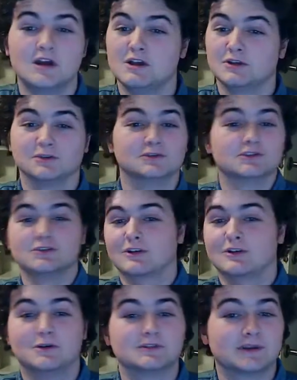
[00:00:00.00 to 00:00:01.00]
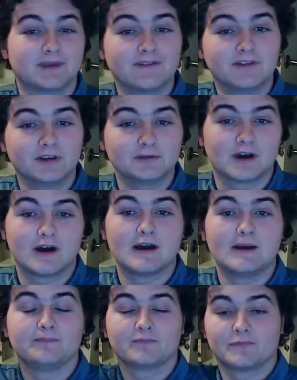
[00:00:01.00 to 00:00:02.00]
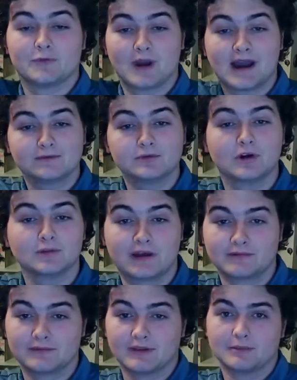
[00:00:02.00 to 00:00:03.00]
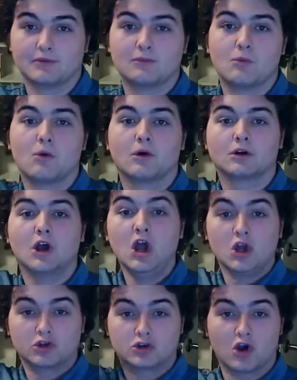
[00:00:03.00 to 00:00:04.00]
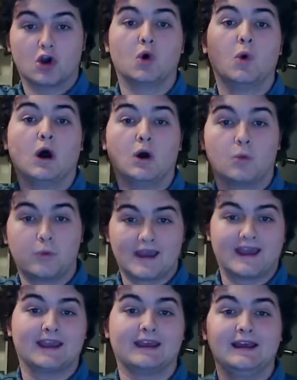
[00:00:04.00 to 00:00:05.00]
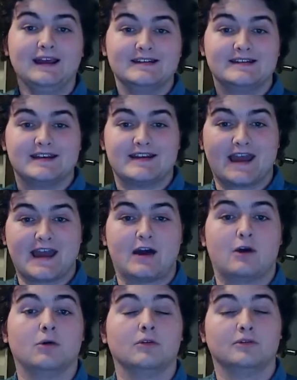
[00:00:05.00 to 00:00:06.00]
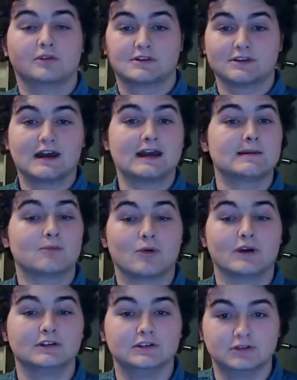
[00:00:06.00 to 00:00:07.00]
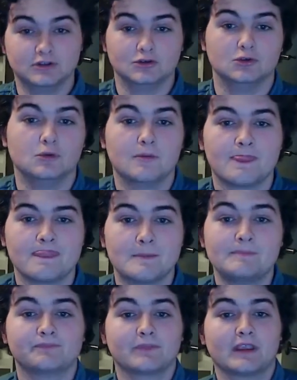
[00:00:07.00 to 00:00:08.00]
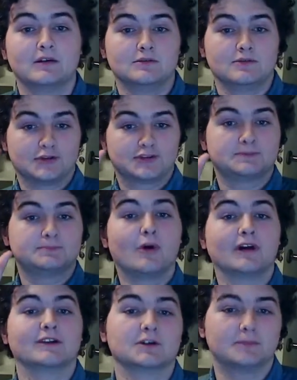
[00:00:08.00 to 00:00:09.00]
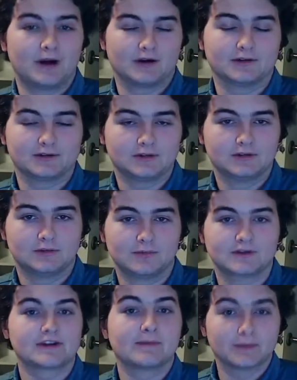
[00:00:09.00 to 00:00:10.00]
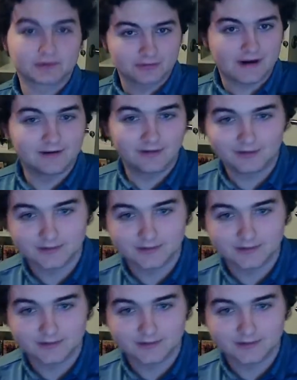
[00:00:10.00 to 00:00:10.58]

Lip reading: you're just not close, I'm giving you time. If you have not read Rhythm of War, go away now, because I am going to do the spoiler part, which I will try not to